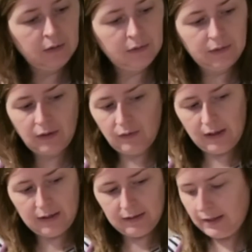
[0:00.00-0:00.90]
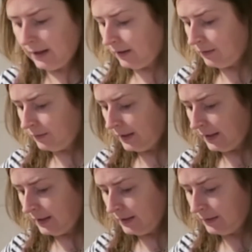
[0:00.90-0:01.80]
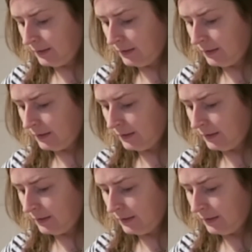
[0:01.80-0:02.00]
So that now is